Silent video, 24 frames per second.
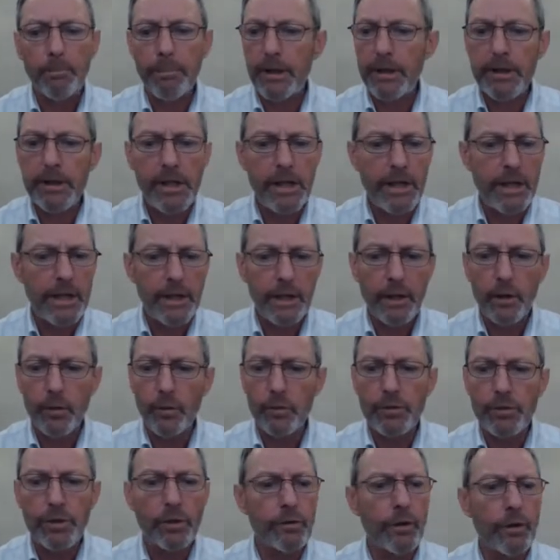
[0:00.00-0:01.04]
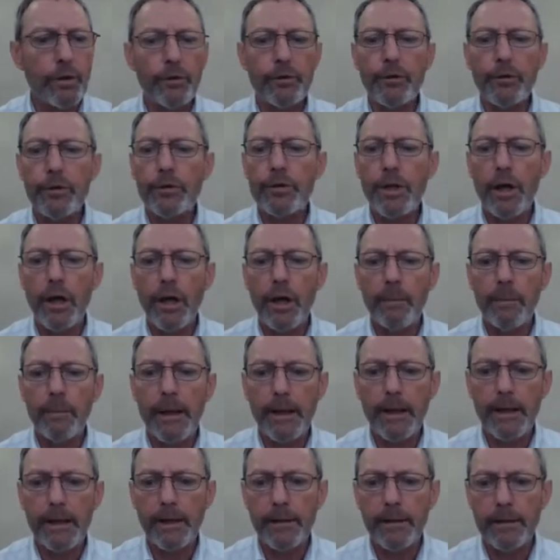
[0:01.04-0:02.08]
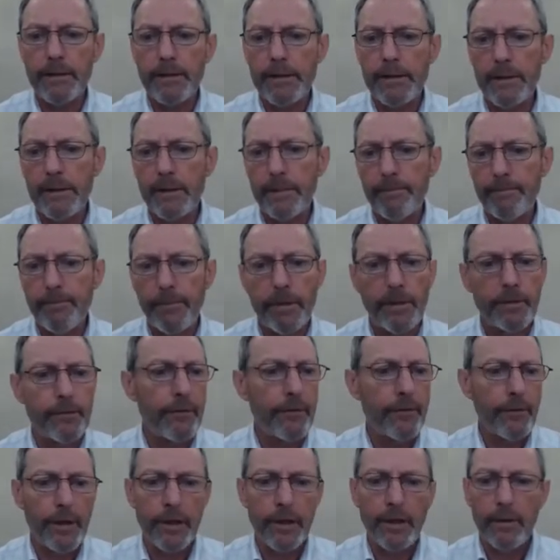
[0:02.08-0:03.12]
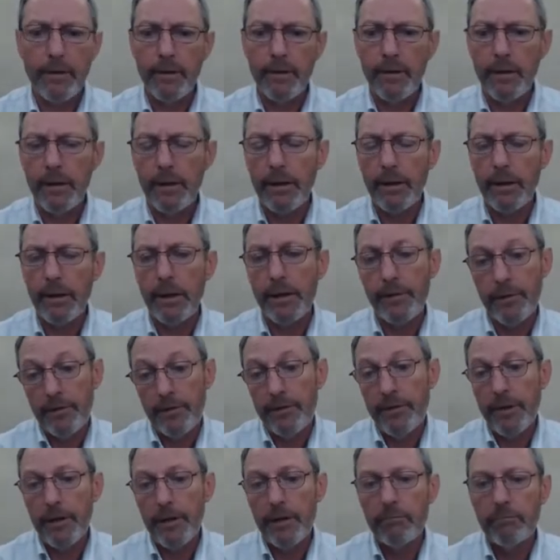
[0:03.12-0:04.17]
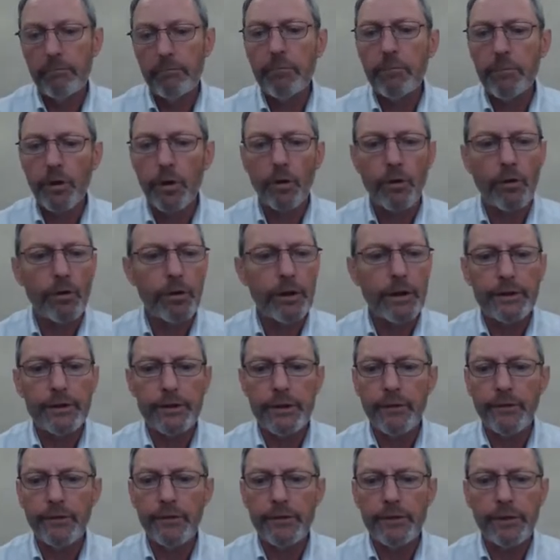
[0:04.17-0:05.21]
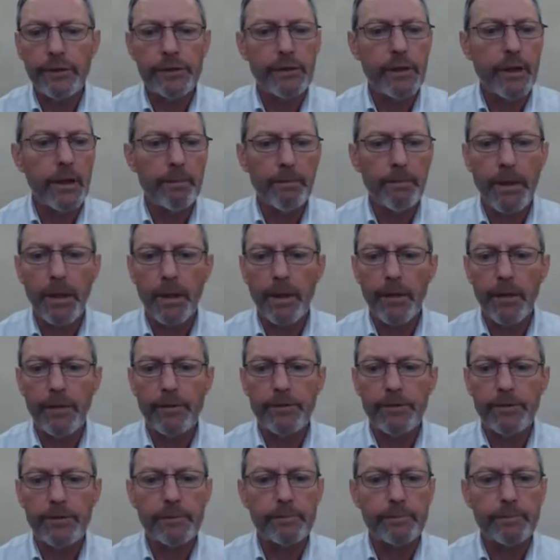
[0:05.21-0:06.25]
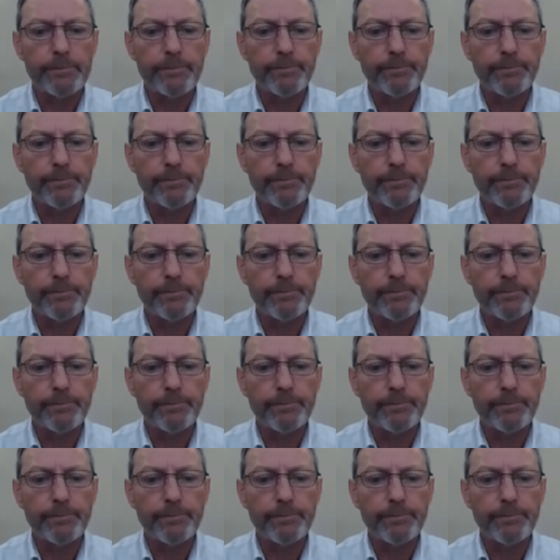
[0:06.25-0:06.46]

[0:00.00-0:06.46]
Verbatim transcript: but indeed, it can also grow through tarmac and um, and thin uh, other thin concrete surfaces like paths.